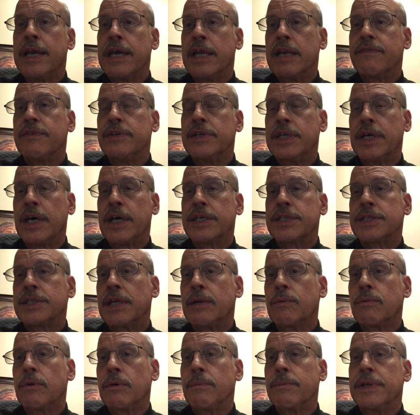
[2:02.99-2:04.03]
and if it does,
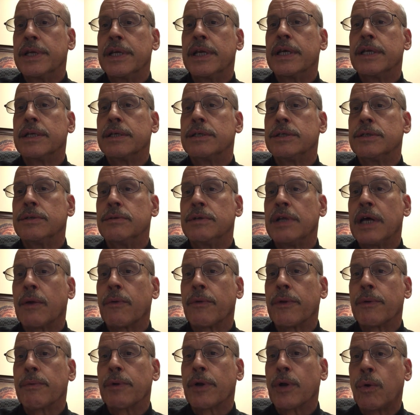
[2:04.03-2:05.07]
then we'll begin to not
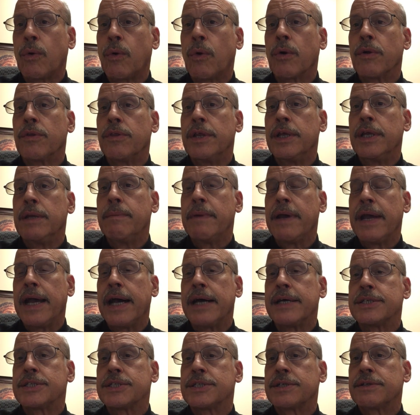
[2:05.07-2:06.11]
only record the
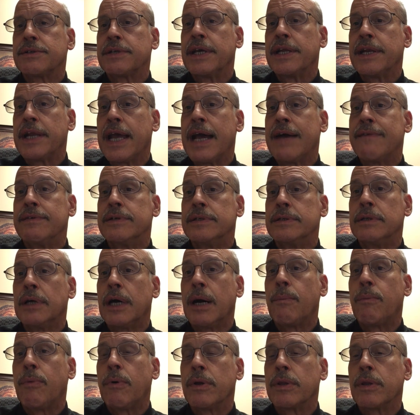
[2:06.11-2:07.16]
Mass and have it
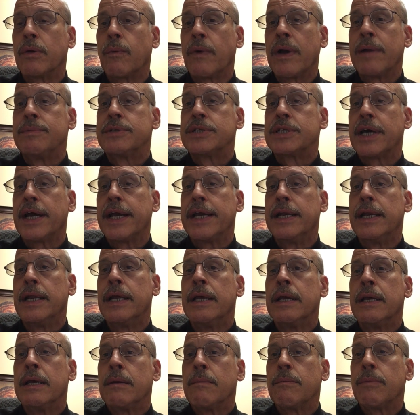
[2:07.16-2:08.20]
up on the website,
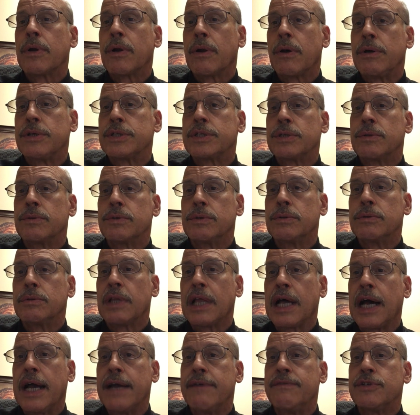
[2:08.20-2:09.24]
but also to
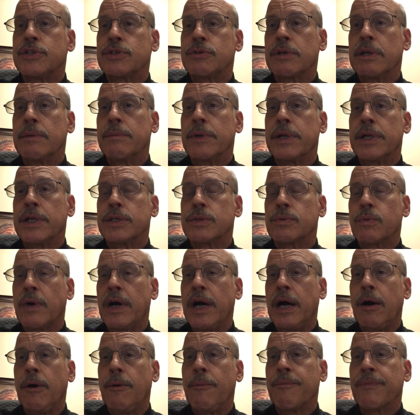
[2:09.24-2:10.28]
live stream it as
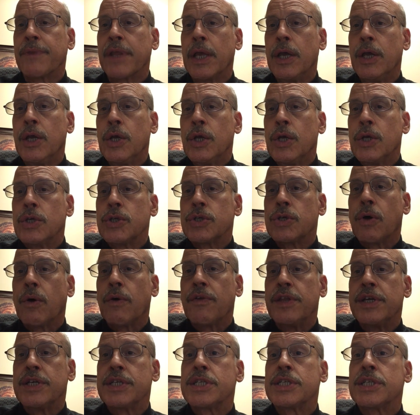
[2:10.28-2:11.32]
well. So
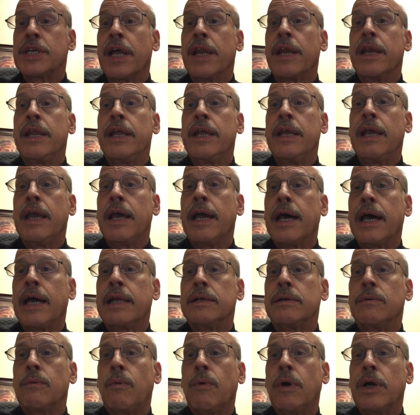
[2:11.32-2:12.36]
this Sunday
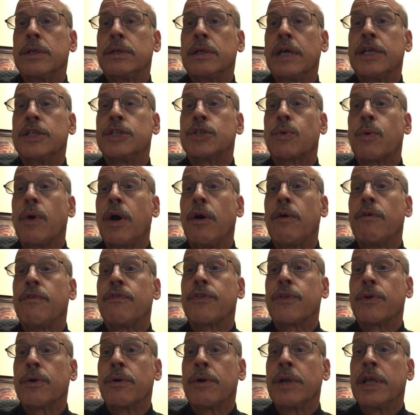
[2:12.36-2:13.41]
at
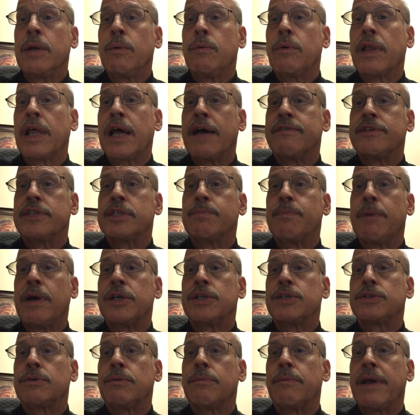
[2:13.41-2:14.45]
12:30, we'll have a
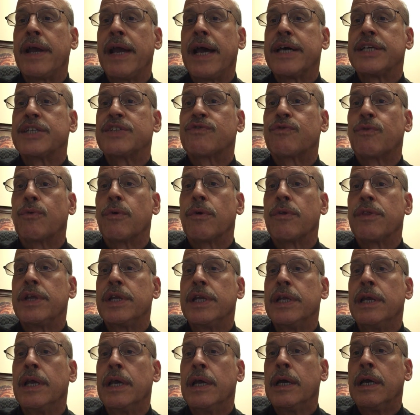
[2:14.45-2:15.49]
special Mass for
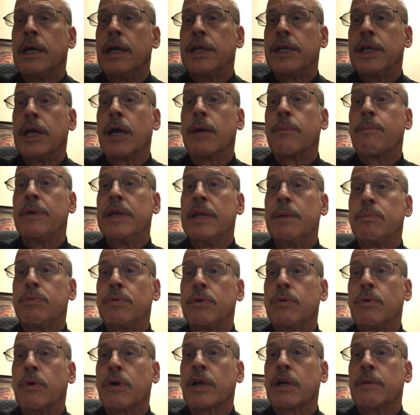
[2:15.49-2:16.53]
the young
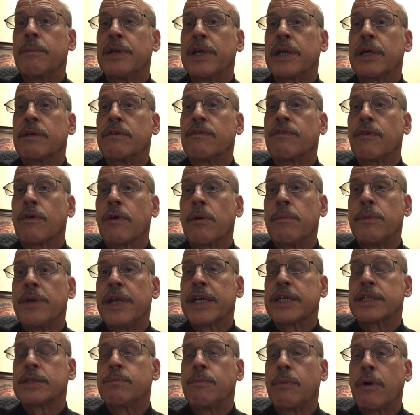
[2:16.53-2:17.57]
people who are going to be confirmed
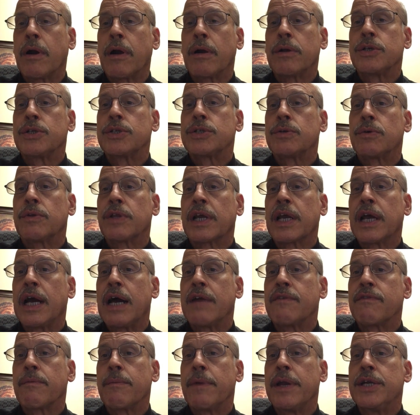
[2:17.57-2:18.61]
next March. So the
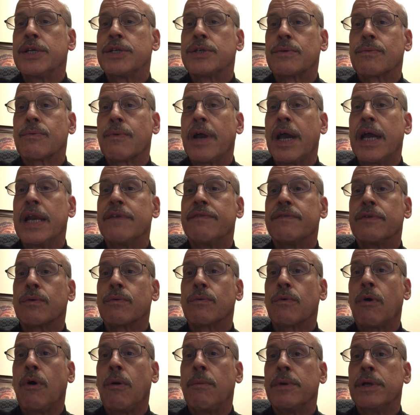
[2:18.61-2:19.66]
confirmation rite of
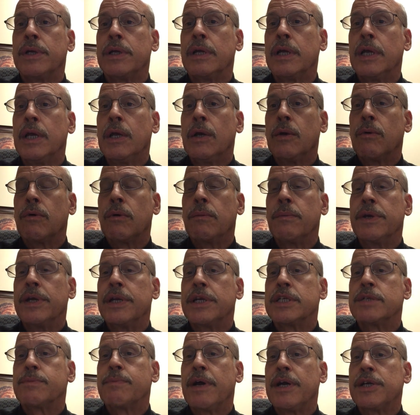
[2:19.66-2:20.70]
enrollment will be at
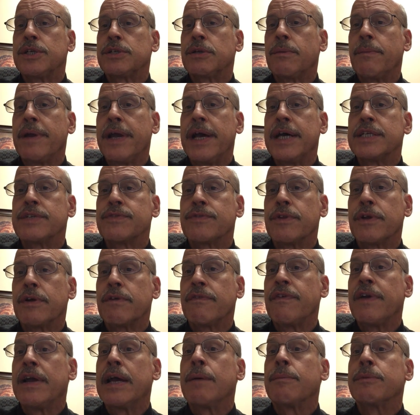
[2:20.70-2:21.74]
a special Mass for their
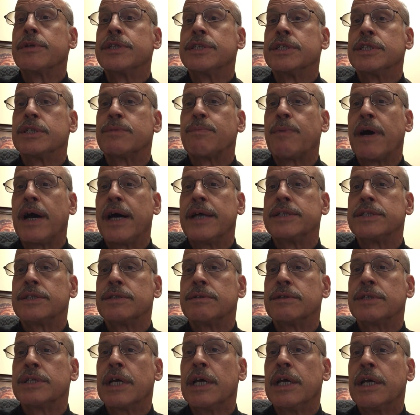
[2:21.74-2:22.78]
families and
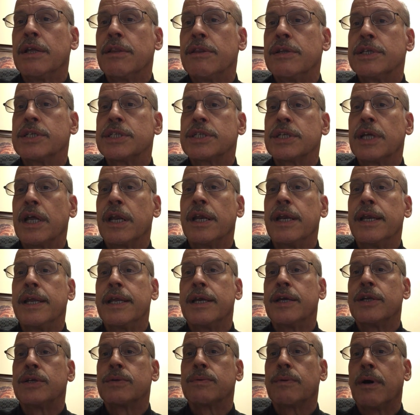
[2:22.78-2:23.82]
sponsors this Sunday
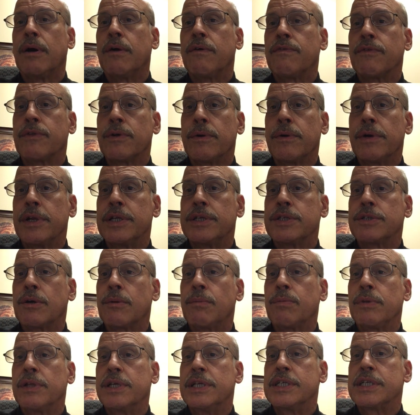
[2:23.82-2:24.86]
at 12:30. So
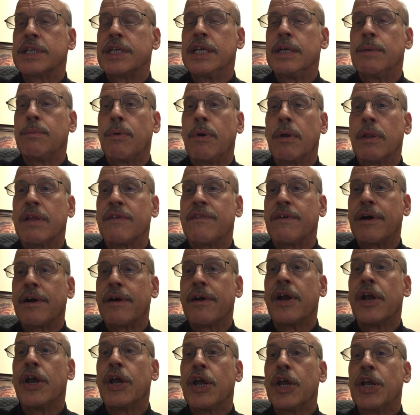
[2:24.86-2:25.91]
please keep all of
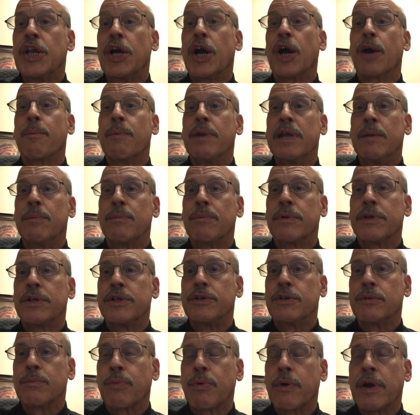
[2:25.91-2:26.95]
our young people in
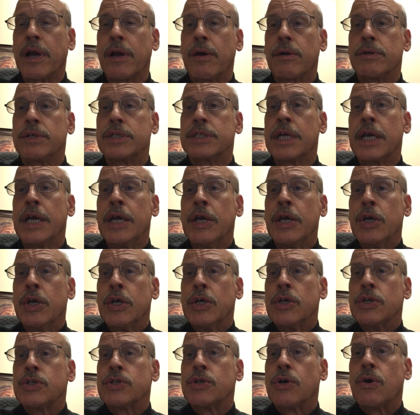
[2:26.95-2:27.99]
your prayers.
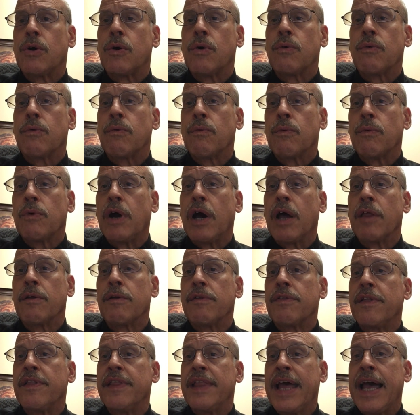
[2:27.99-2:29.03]
So other
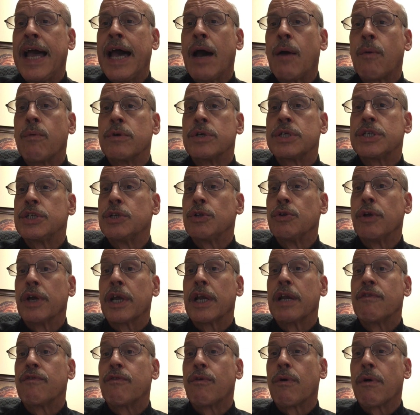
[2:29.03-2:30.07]
than that, we're still
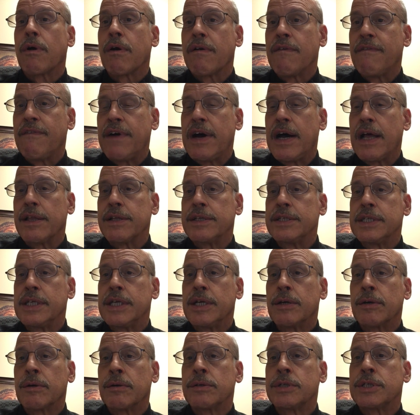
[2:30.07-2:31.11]
looking for
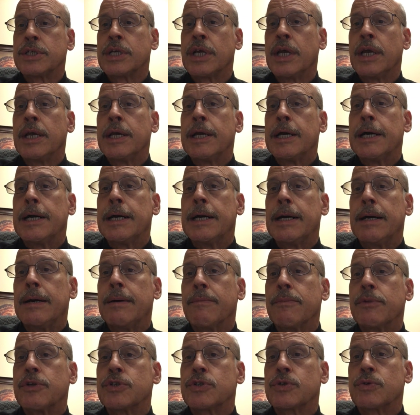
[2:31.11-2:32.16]
volunteers.
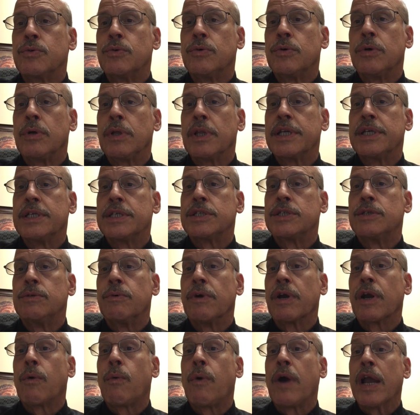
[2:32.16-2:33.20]
The school is
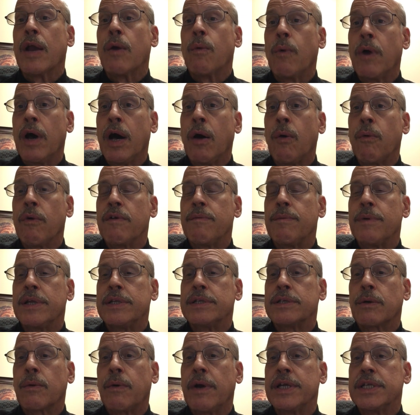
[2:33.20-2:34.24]
doing quite well. We've
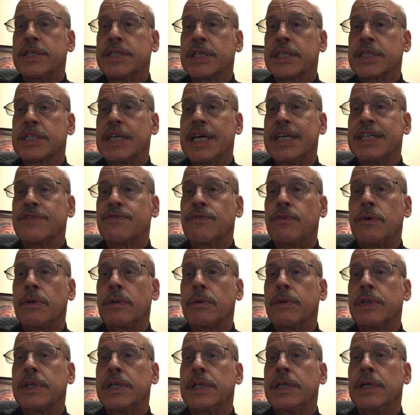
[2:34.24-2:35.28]
been quite
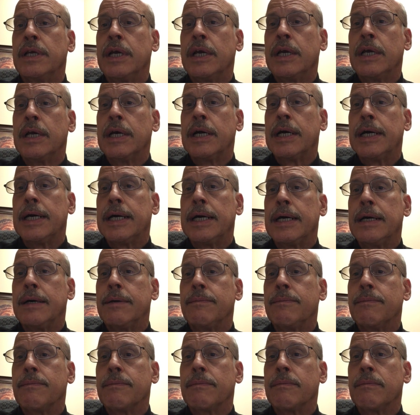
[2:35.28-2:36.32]
successful. The
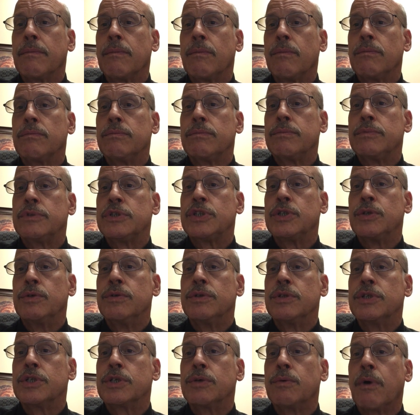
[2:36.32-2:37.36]

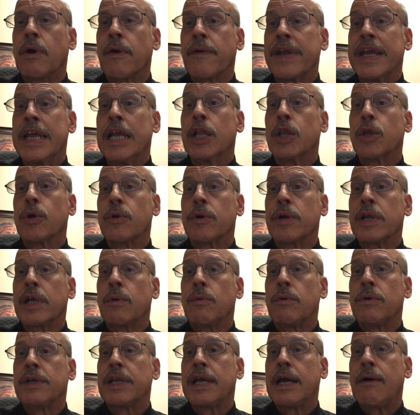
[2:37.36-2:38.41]
students who are
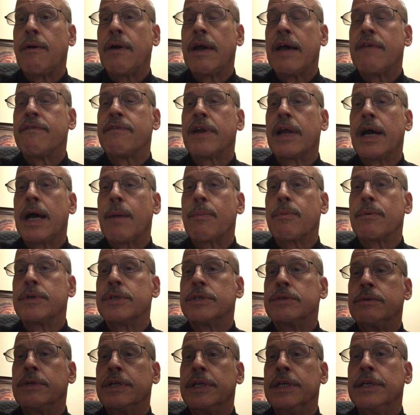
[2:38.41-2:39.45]
e-learning will now have an
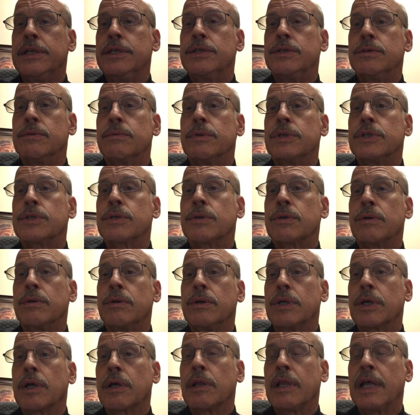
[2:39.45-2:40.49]
opportunity to
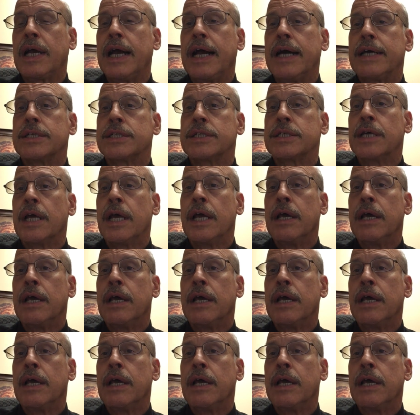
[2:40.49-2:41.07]
return to class